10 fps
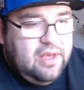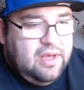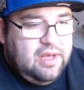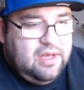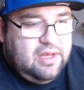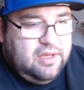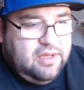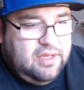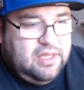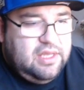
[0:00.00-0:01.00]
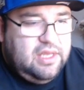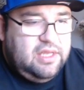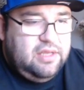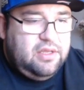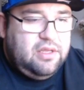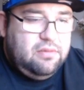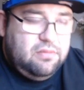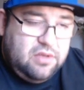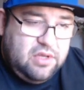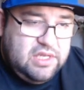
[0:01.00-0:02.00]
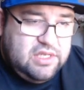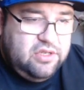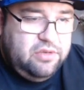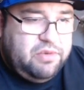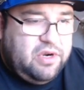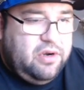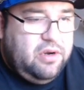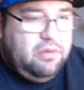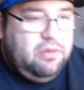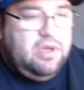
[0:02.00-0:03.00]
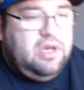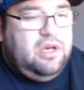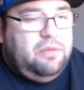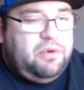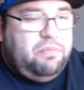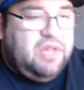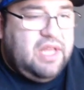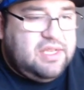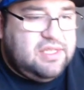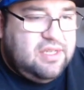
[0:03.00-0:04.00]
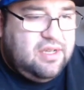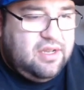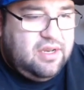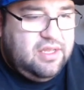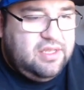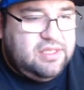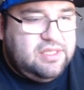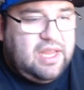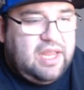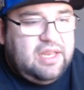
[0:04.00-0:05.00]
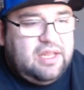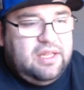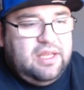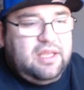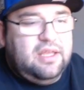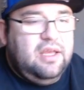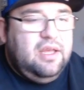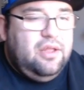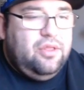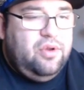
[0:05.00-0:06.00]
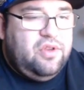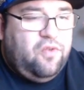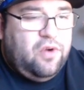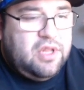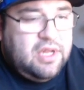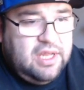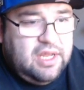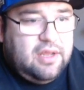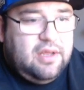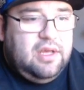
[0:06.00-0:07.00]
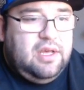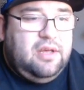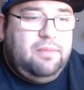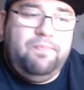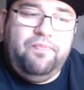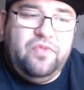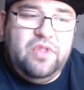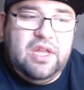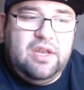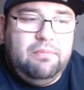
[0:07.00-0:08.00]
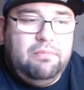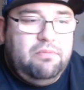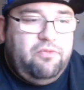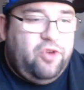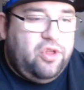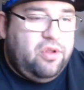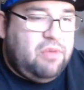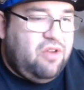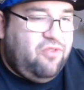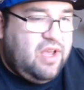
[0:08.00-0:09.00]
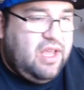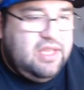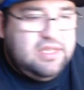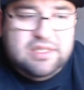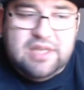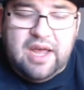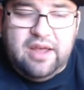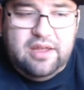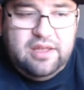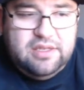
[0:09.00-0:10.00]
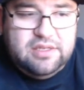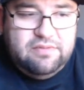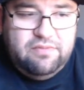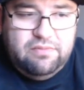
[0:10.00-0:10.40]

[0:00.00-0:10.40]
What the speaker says: He gets to perplex on his second click through his fourth click, letting him further modify his values